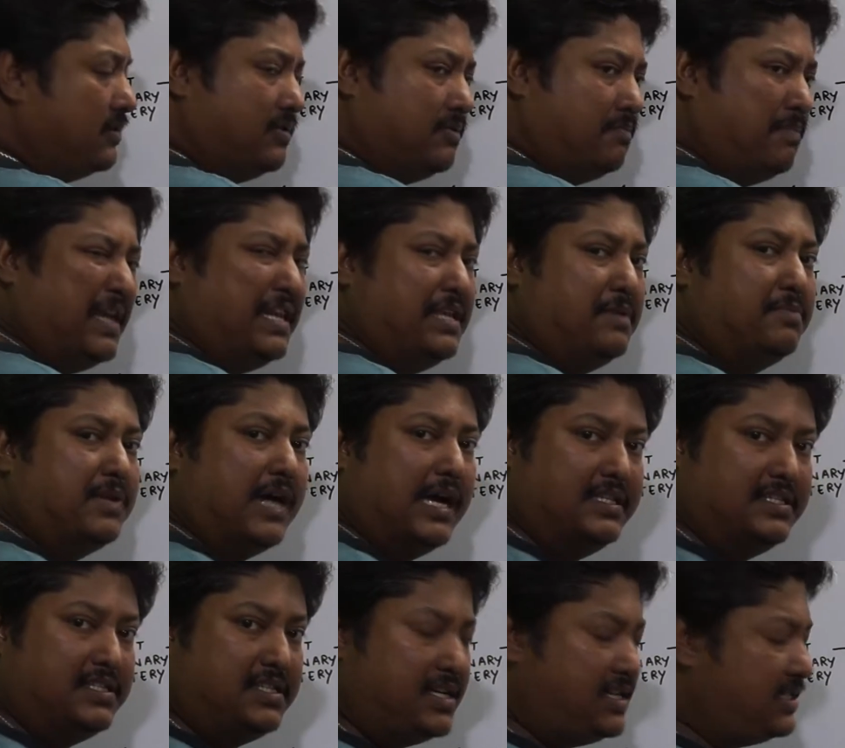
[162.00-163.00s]
many
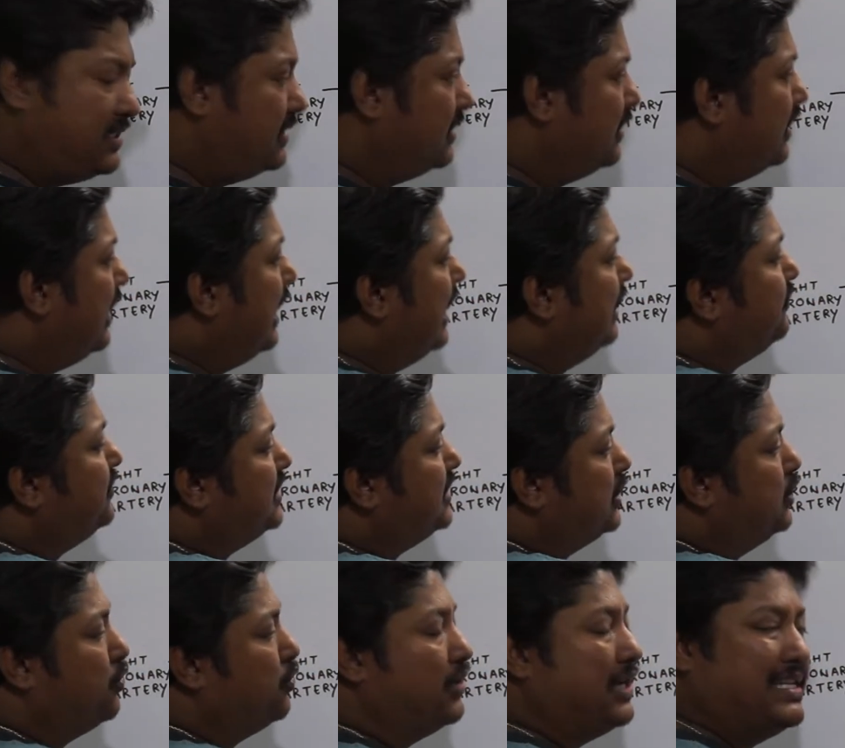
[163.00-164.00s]
branches and which
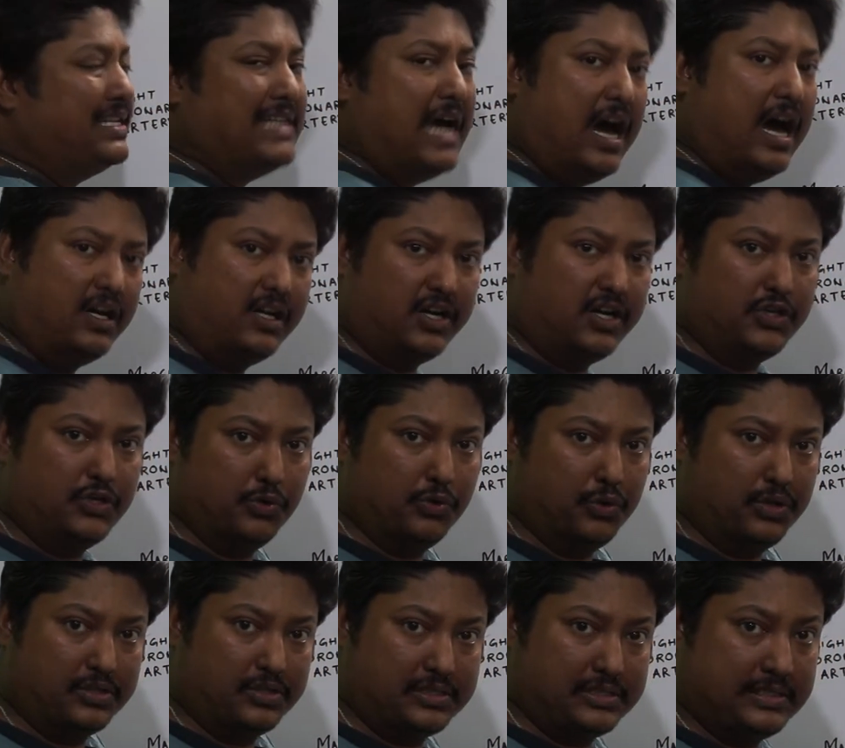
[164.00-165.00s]
are known as
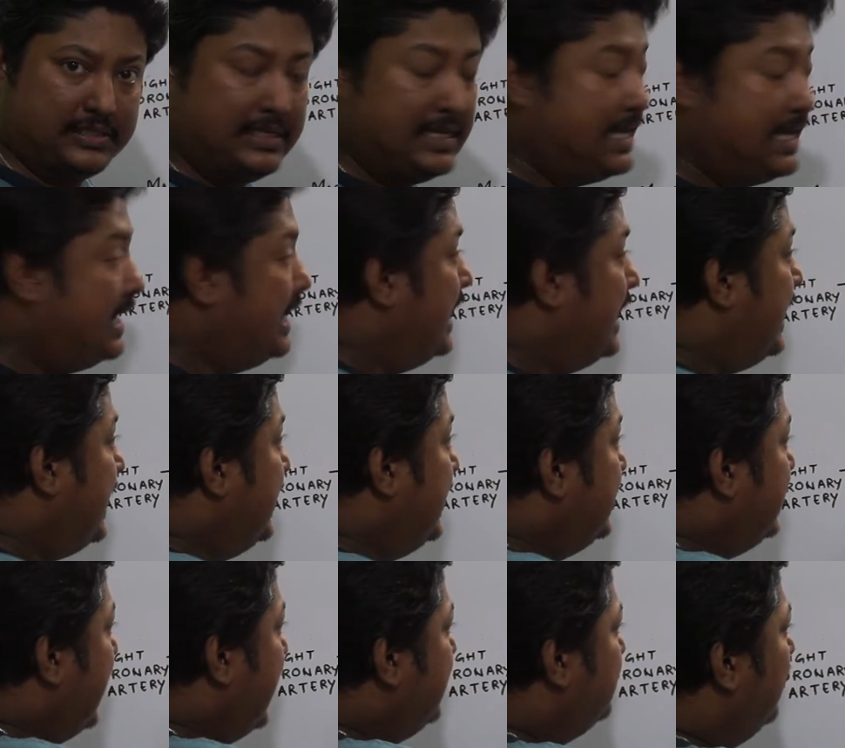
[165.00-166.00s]
arterioles.
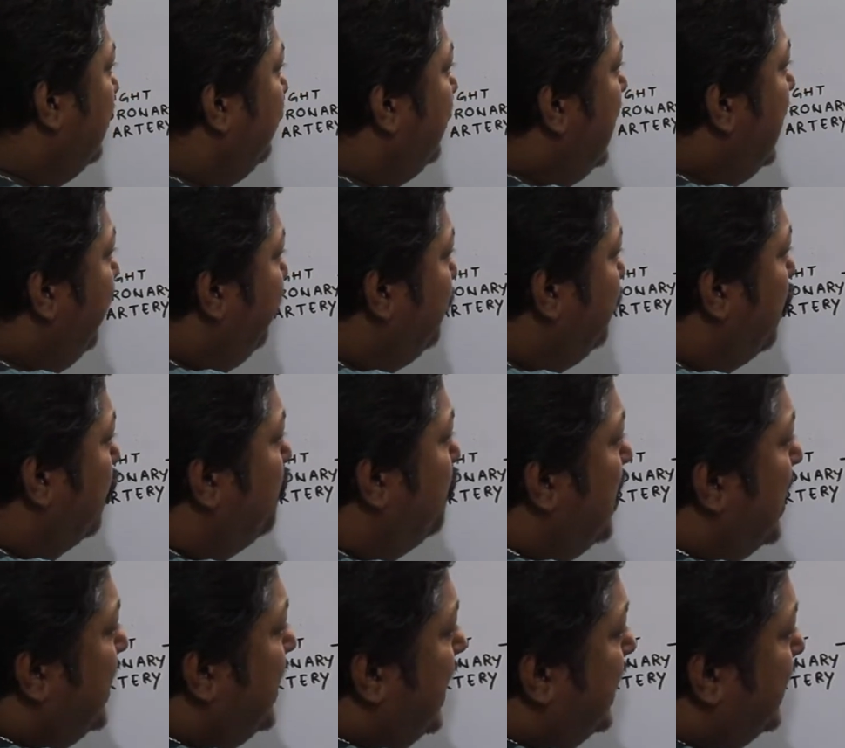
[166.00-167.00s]
In case of left
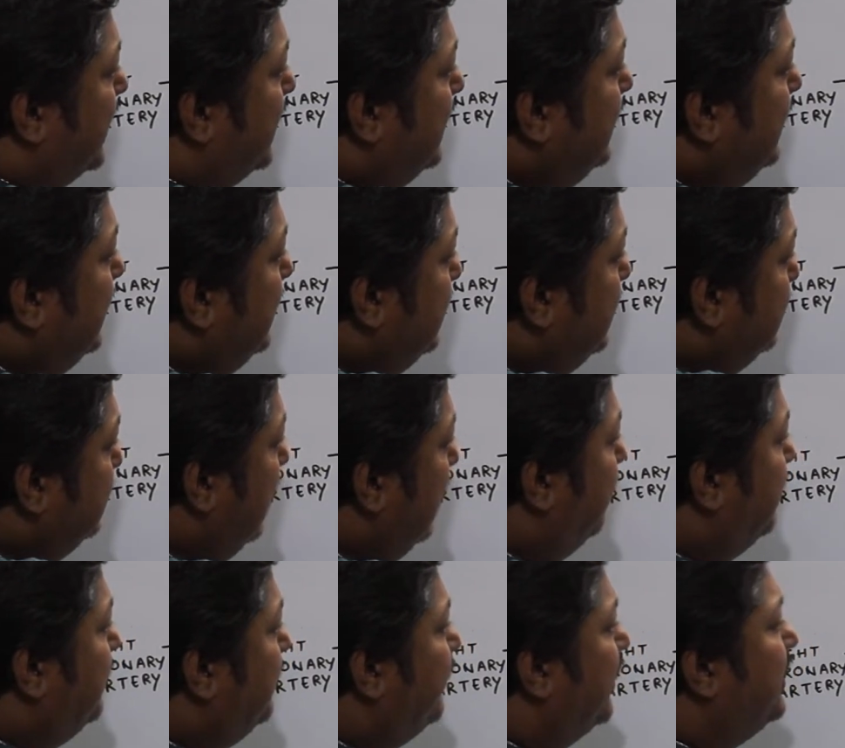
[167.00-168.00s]
coronary artery, it is
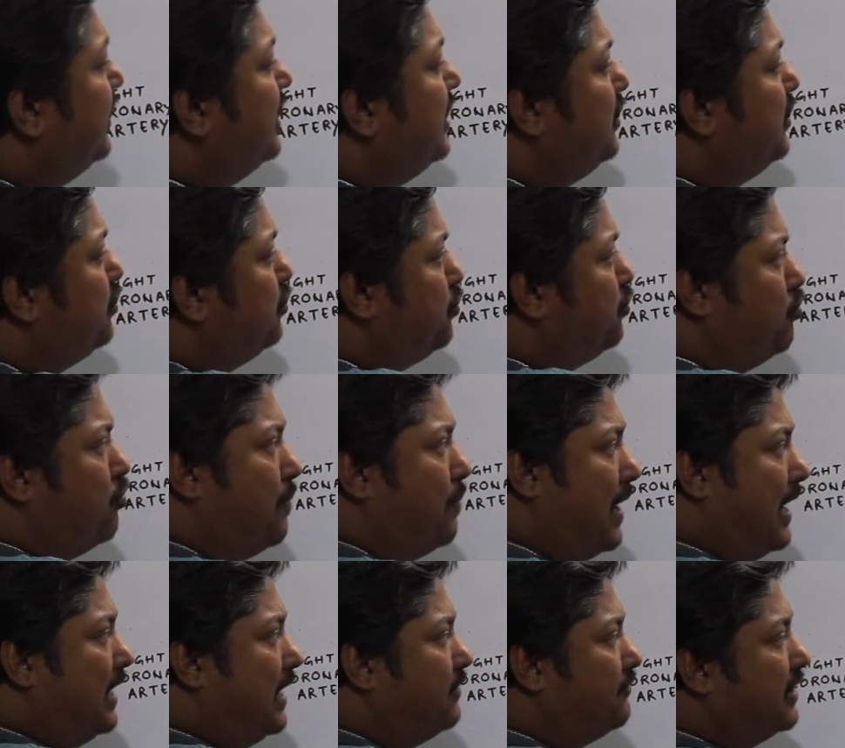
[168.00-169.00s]
subdivided into two
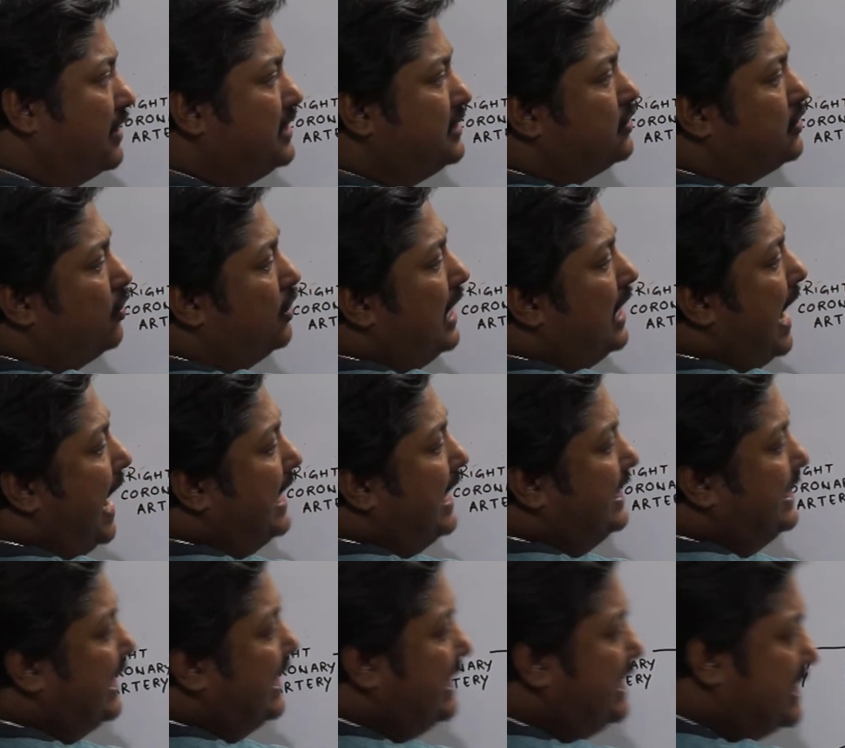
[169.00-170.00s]
parts. One is called
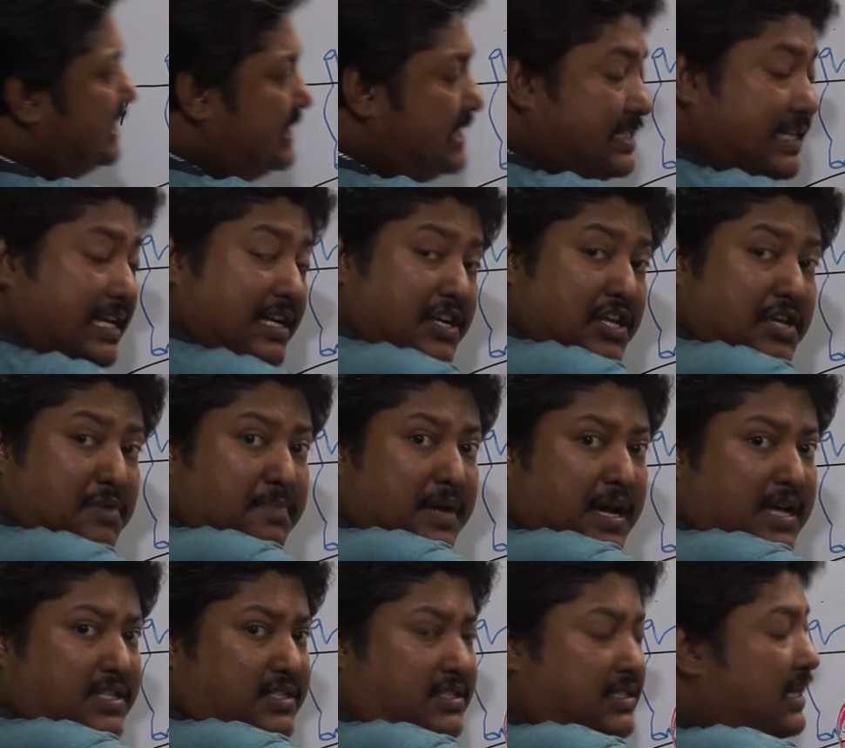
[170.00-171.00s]
anterior descending
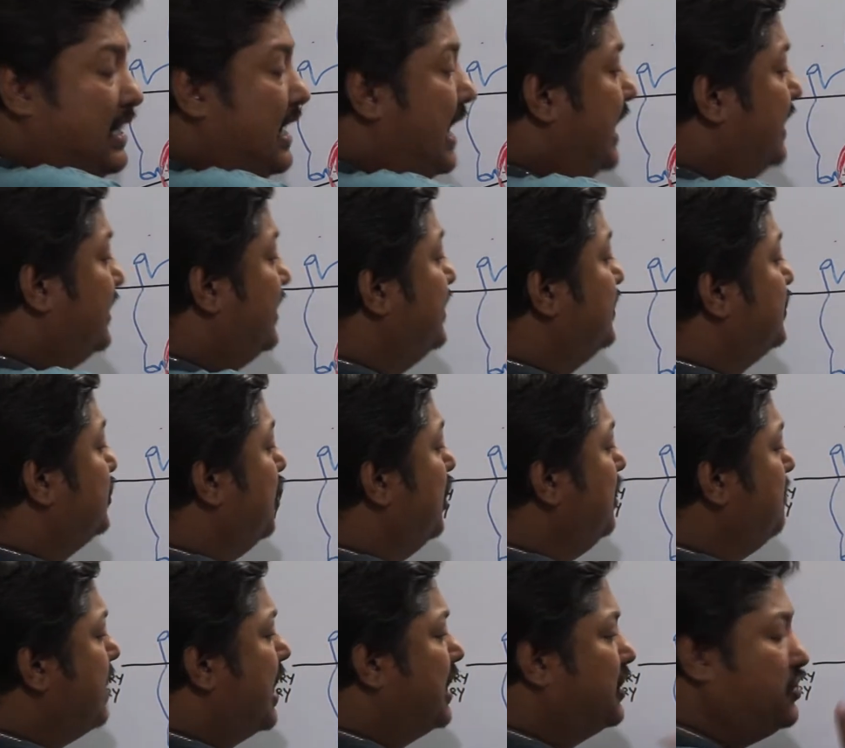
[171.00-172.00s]
branch and the other is
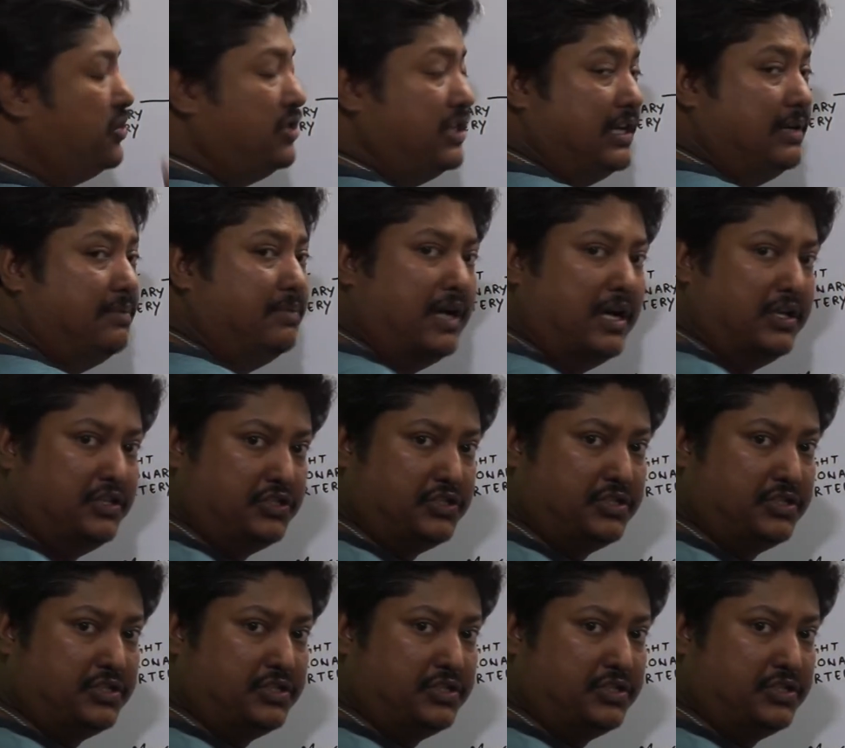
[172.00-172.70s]
called marginal branch.